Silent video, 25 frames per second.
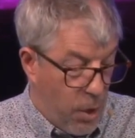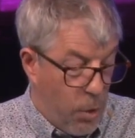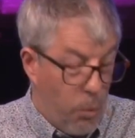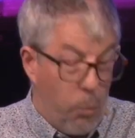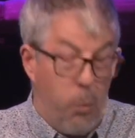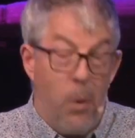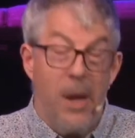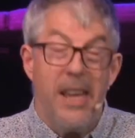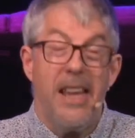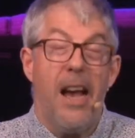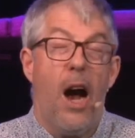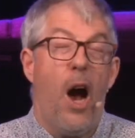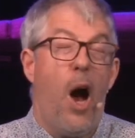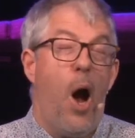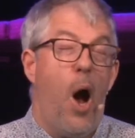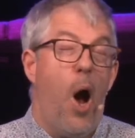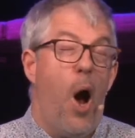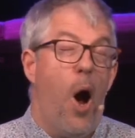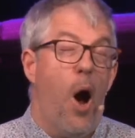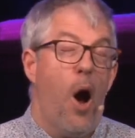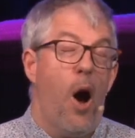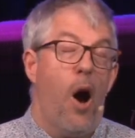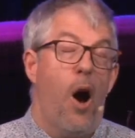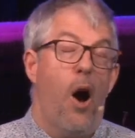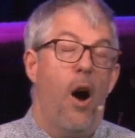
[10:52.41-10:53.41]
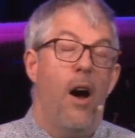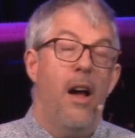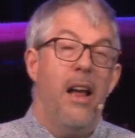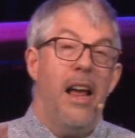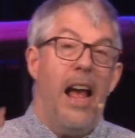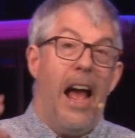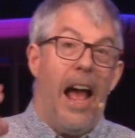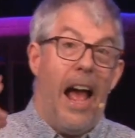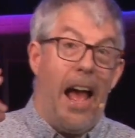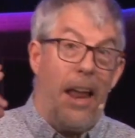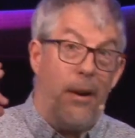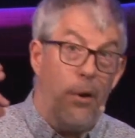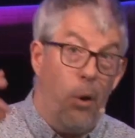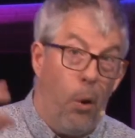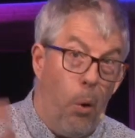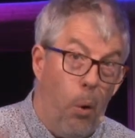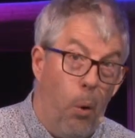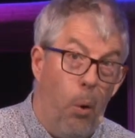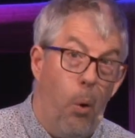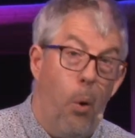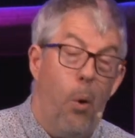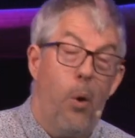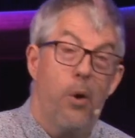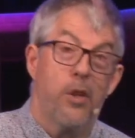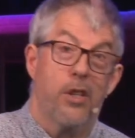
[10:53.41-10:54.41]
We are an
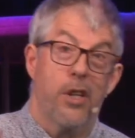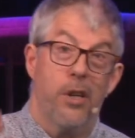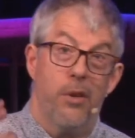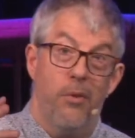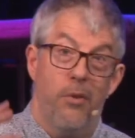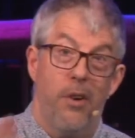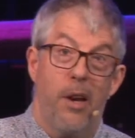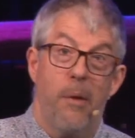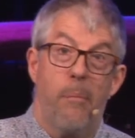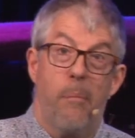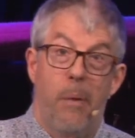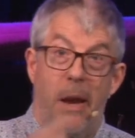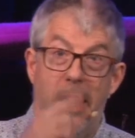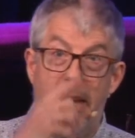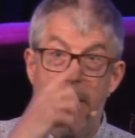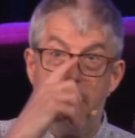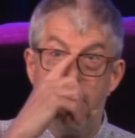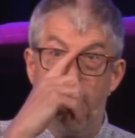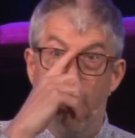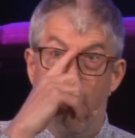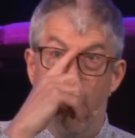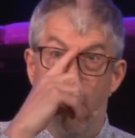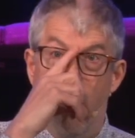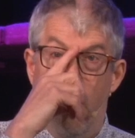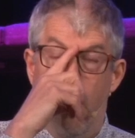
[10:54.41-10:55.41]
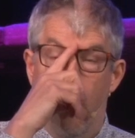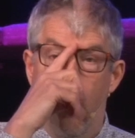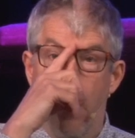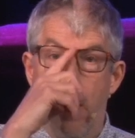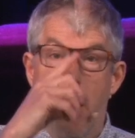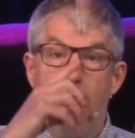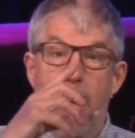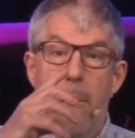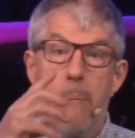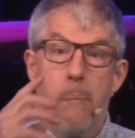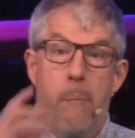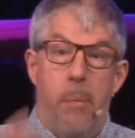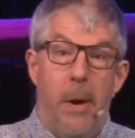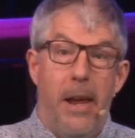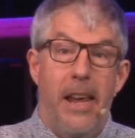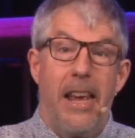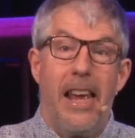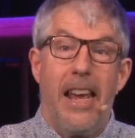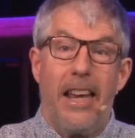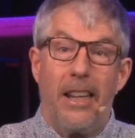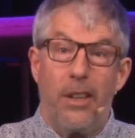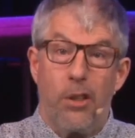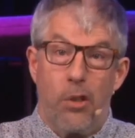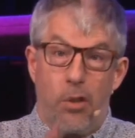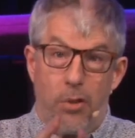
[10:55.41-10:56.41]
ordinary people
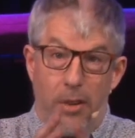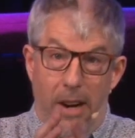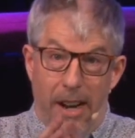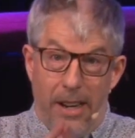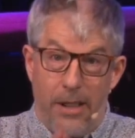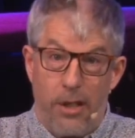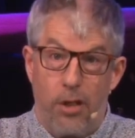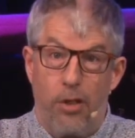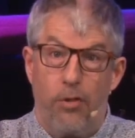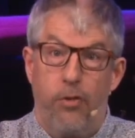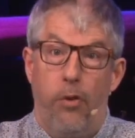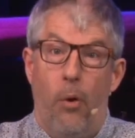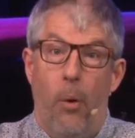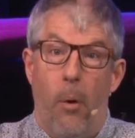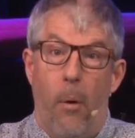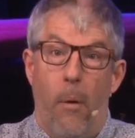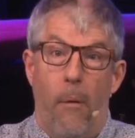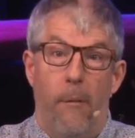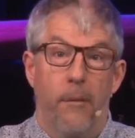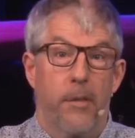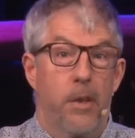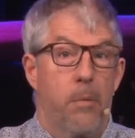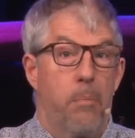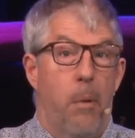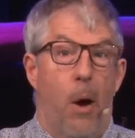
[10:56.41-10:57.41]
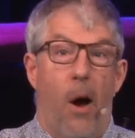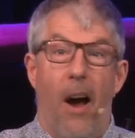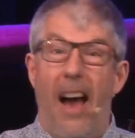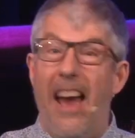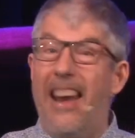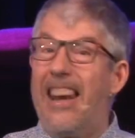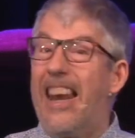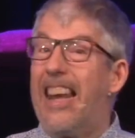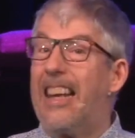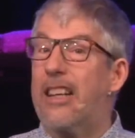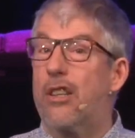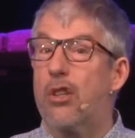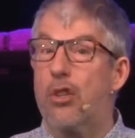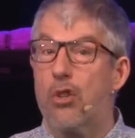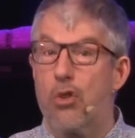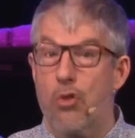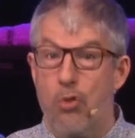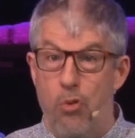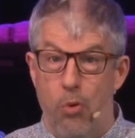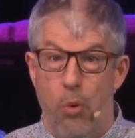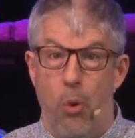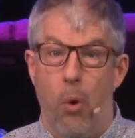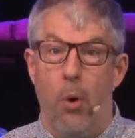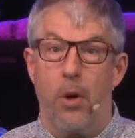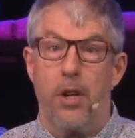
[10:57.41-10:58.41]
being transformed by an
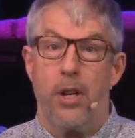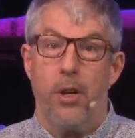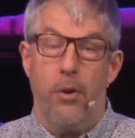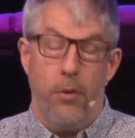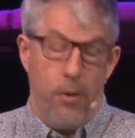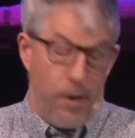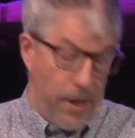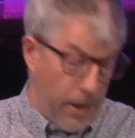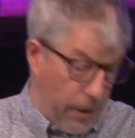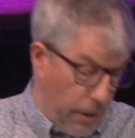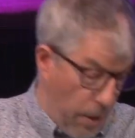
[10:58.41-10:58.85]
extraordinary